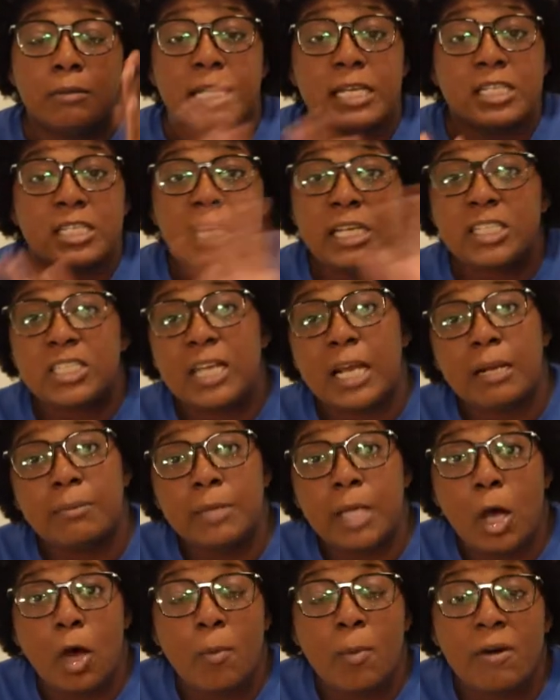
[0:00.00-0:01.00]
They they shot up
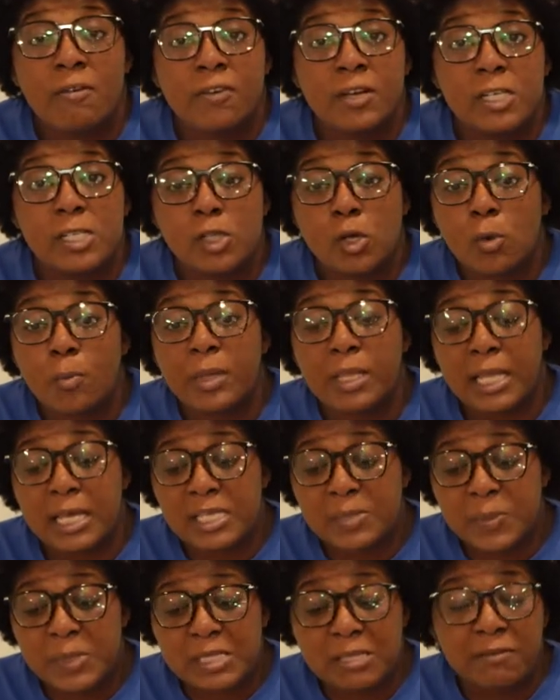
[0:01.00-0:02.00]
the whole motherfucking school, but they
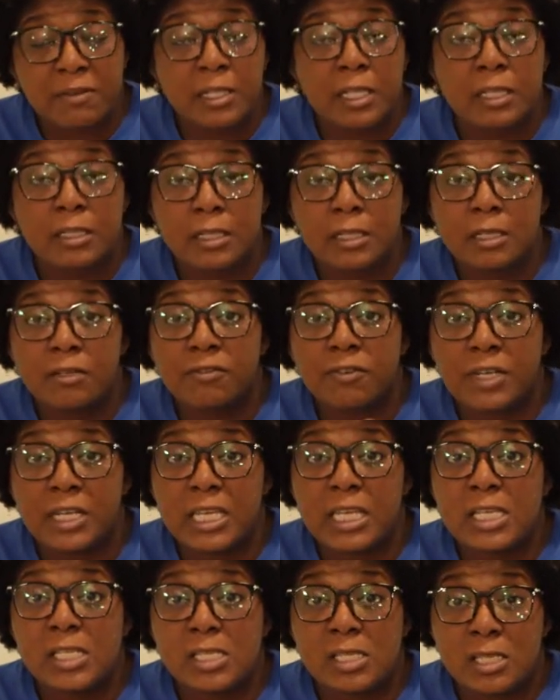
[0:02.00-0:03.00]
specifically looked for
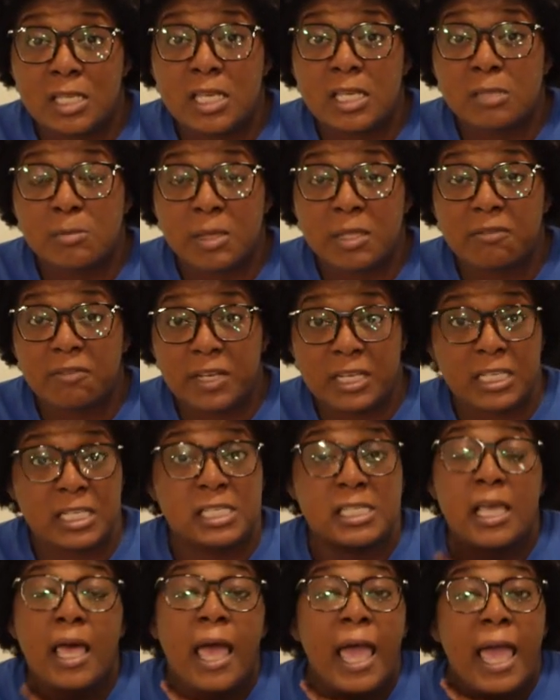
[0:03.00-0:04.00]
these these motherfuckers
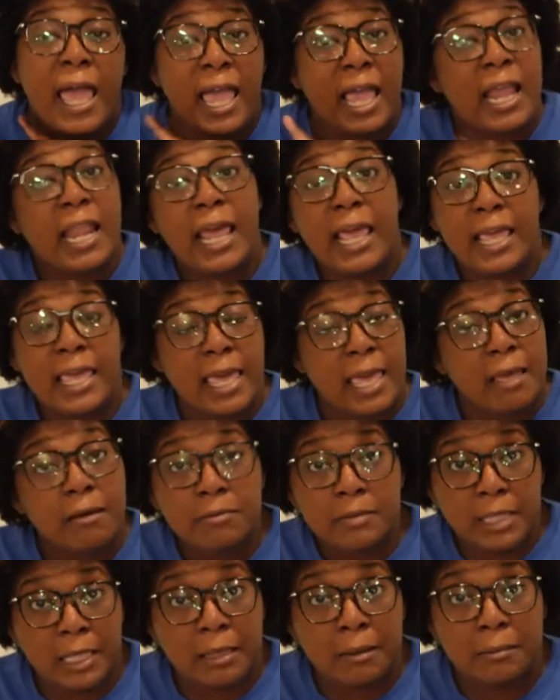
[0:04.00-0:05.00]
and they
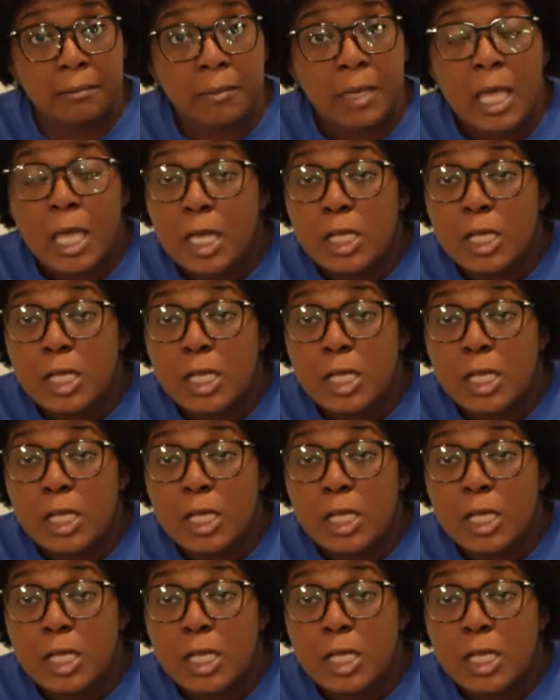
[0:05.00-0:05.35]
killed them.